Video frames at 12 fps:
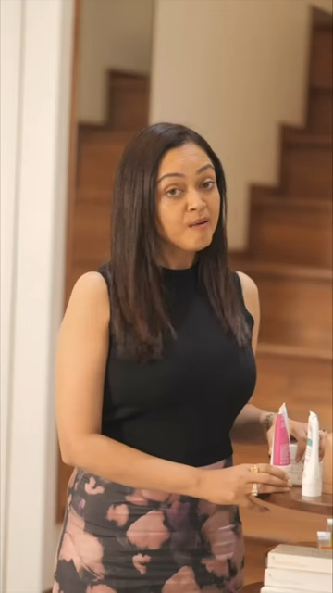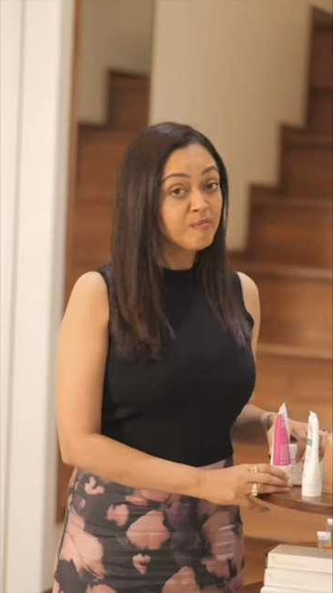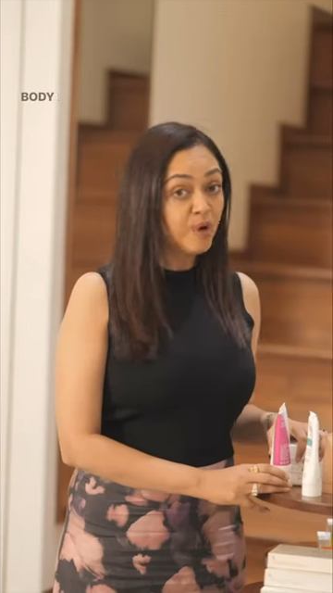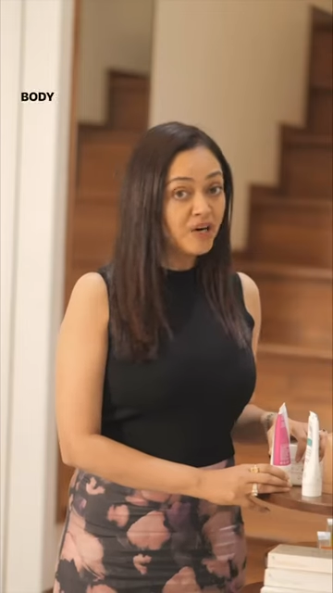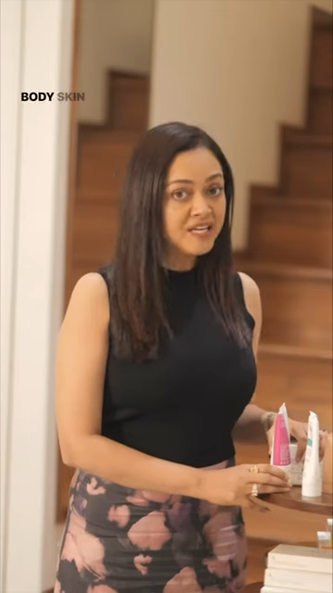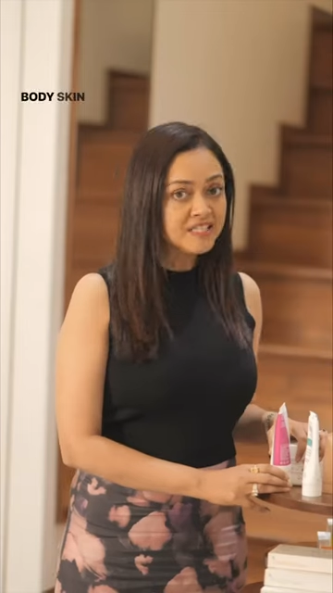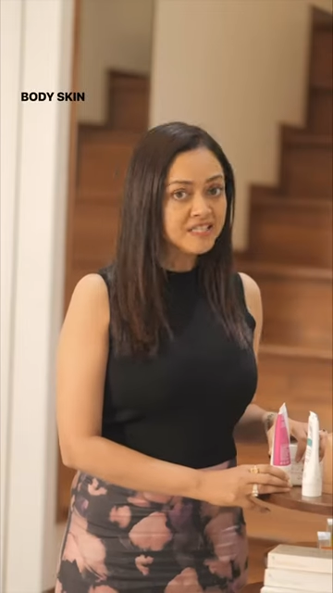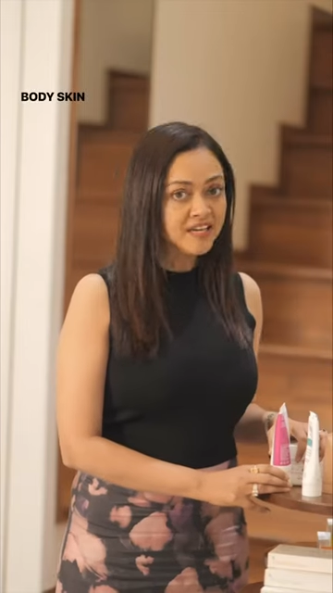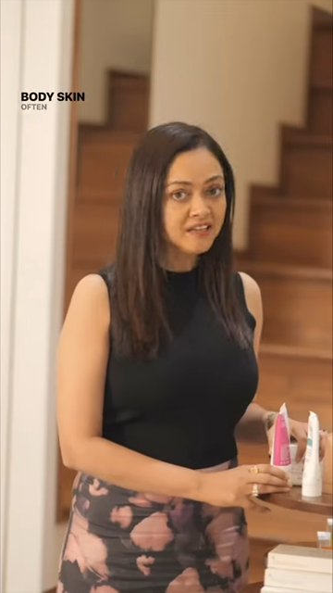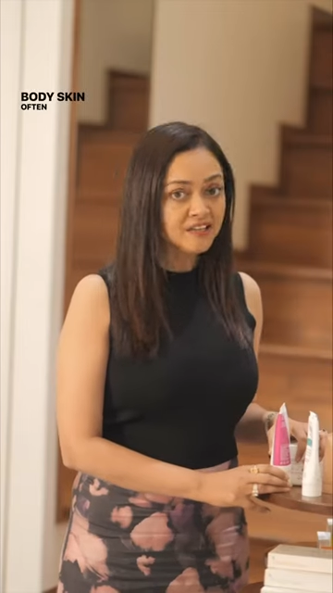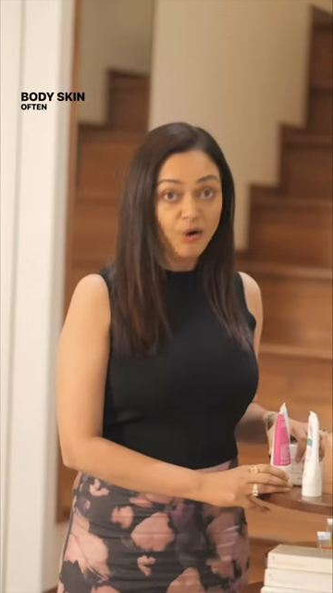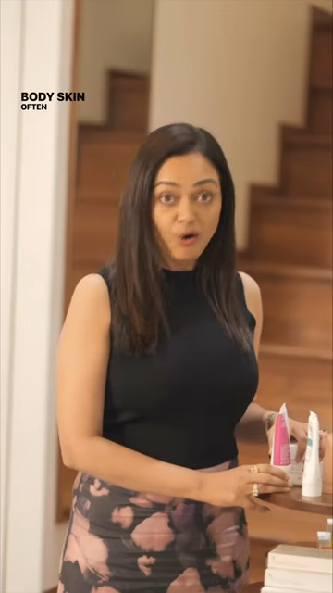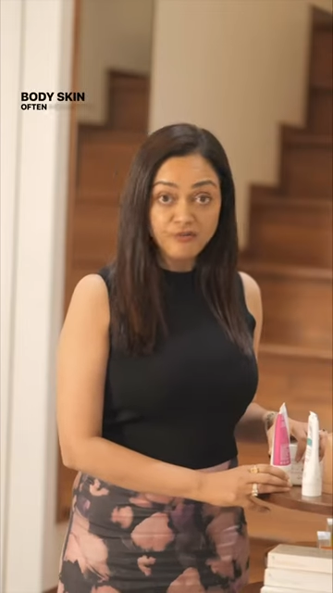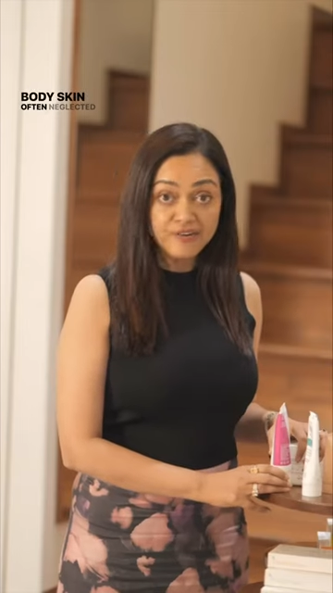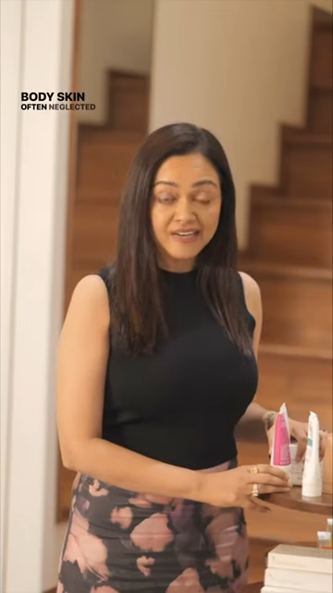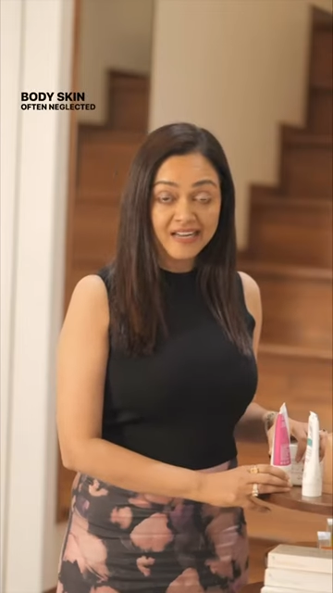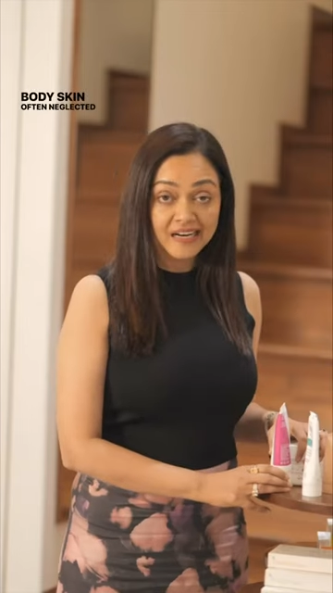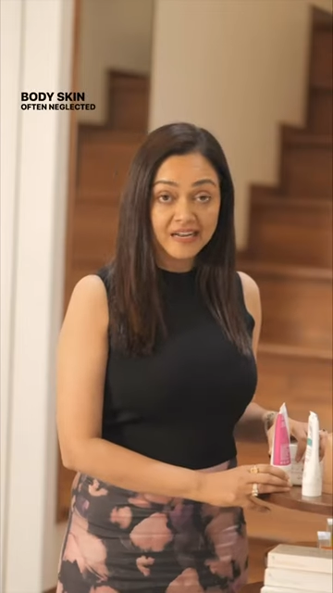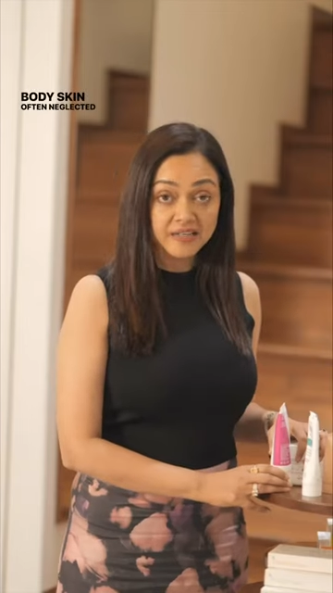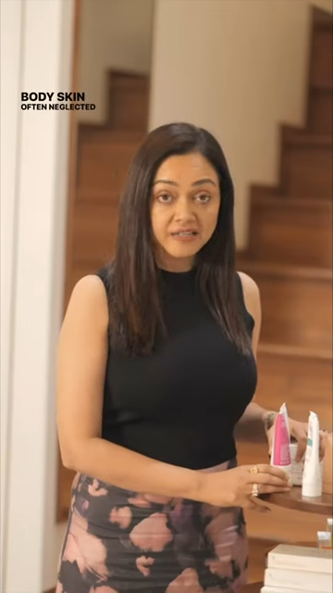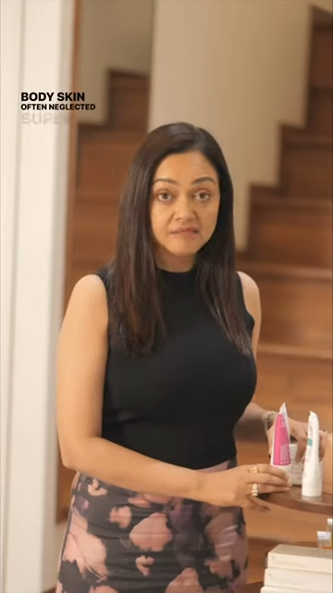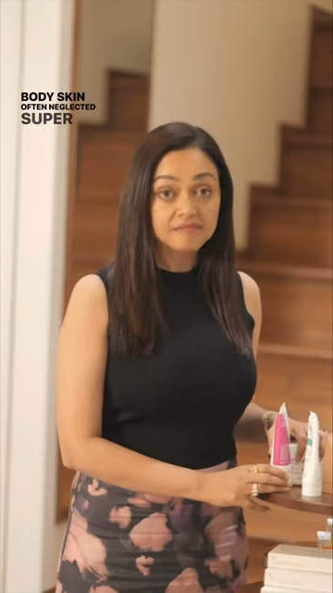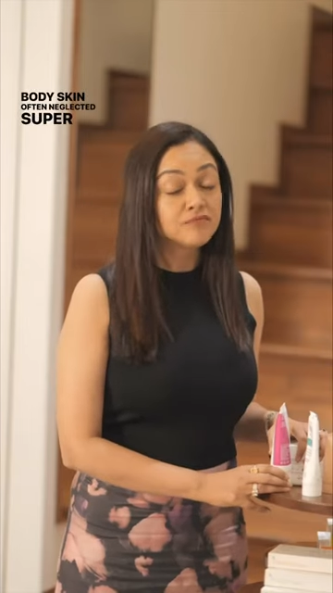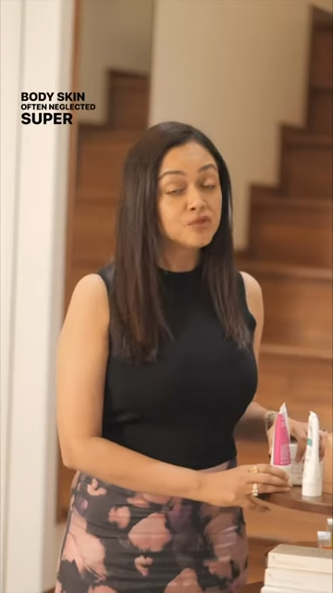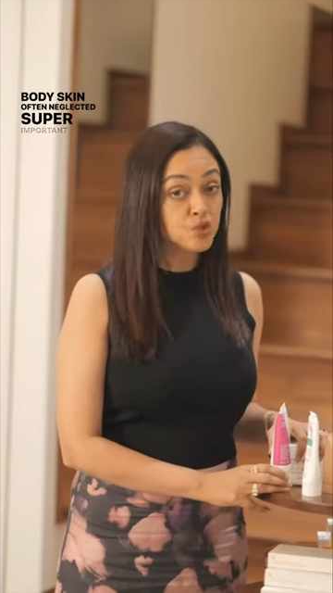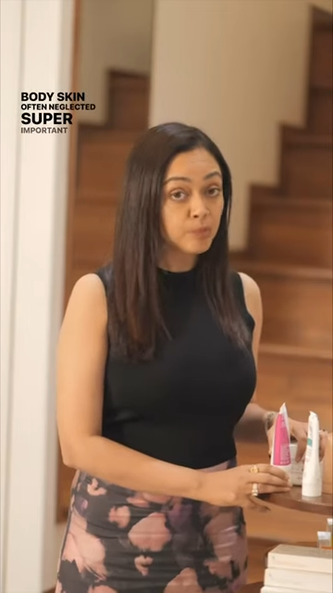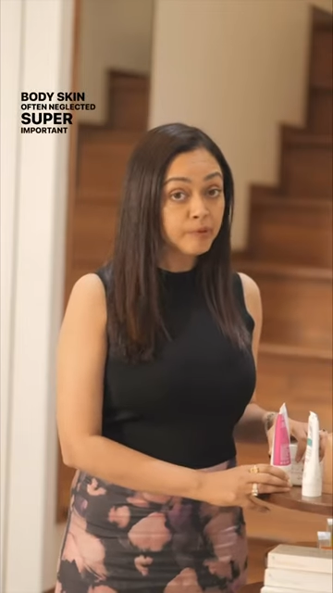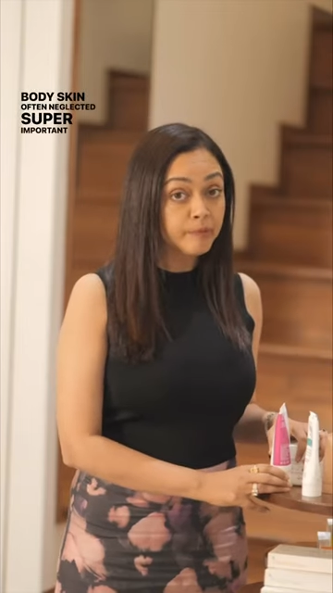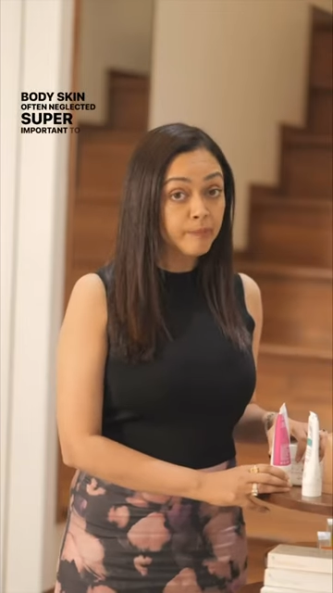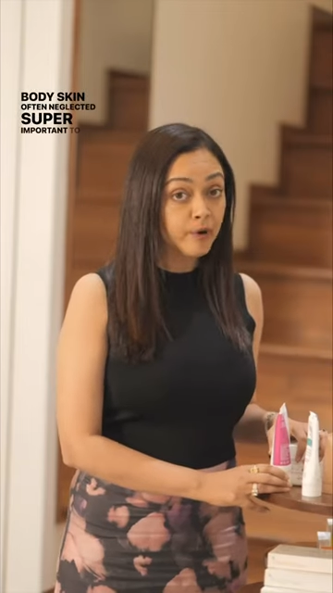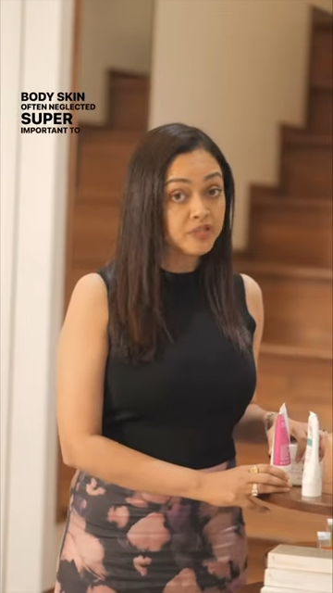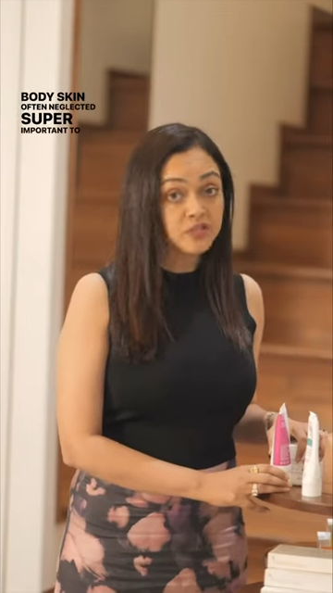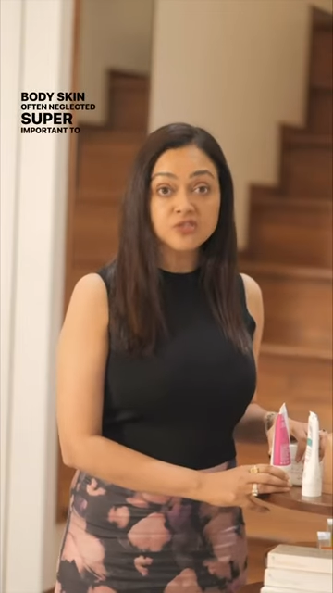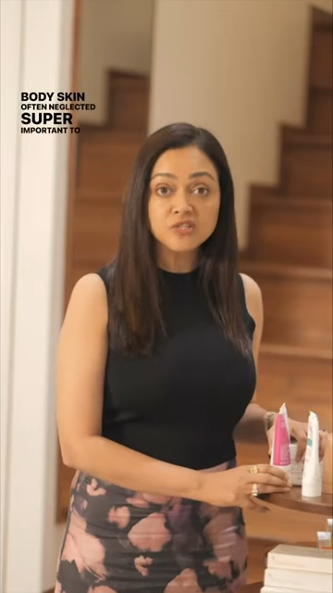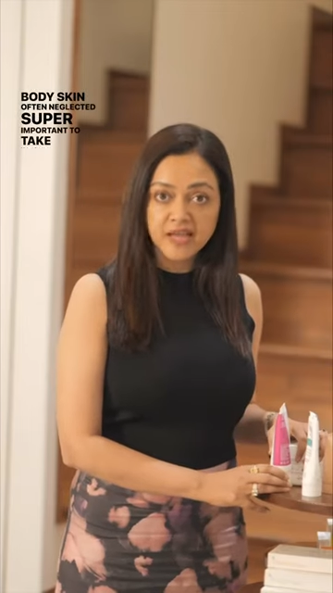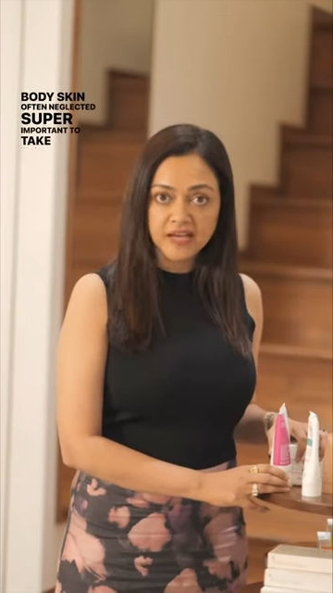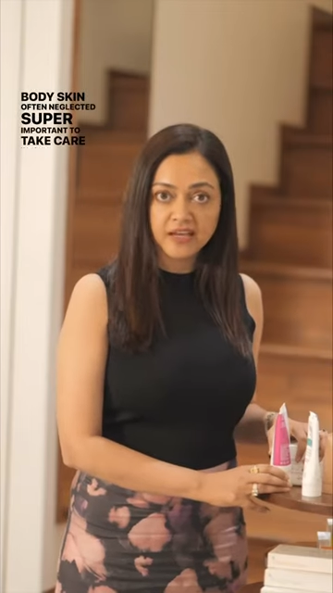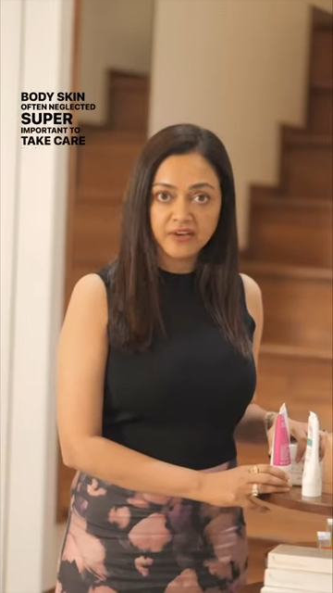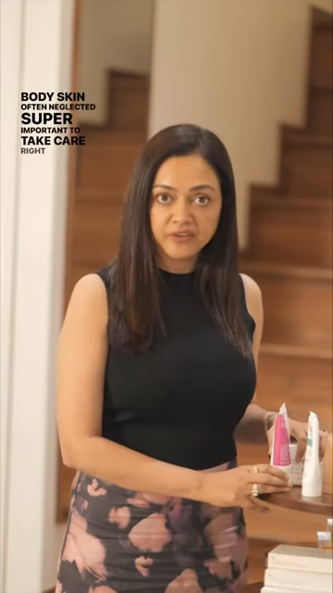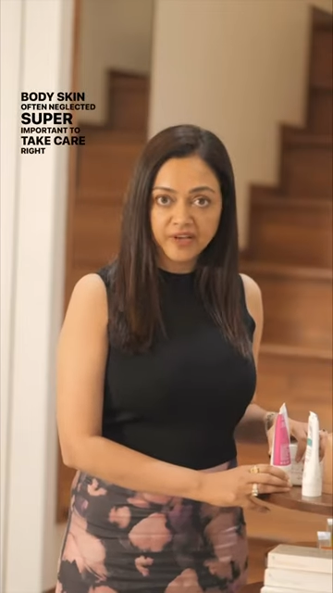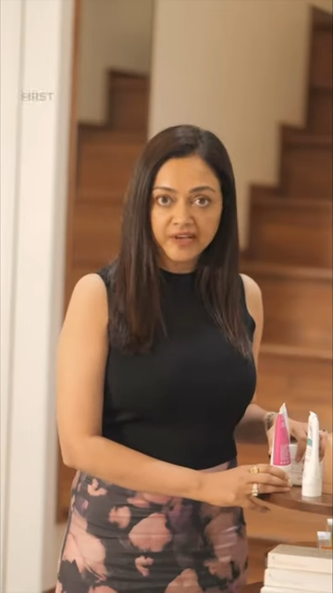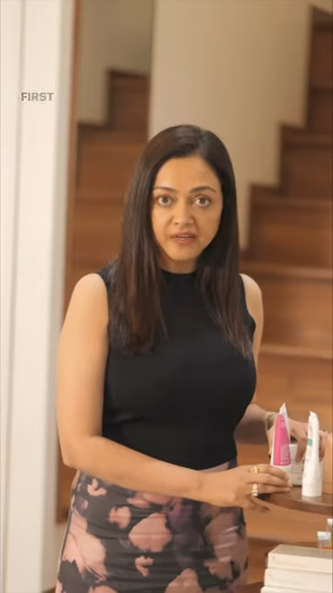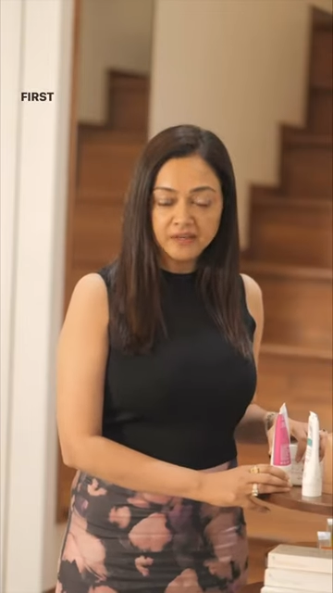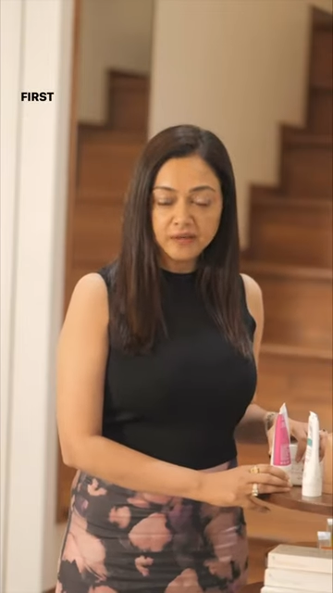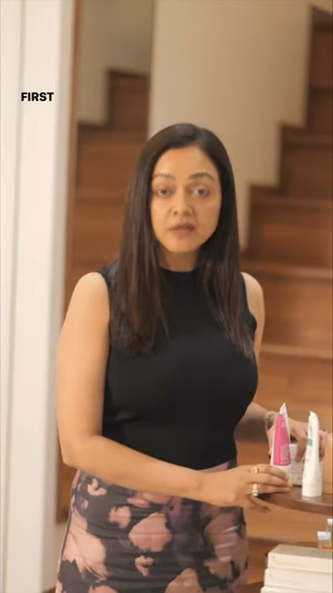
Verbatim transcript: Body skin, often neglected, super important to take care, right?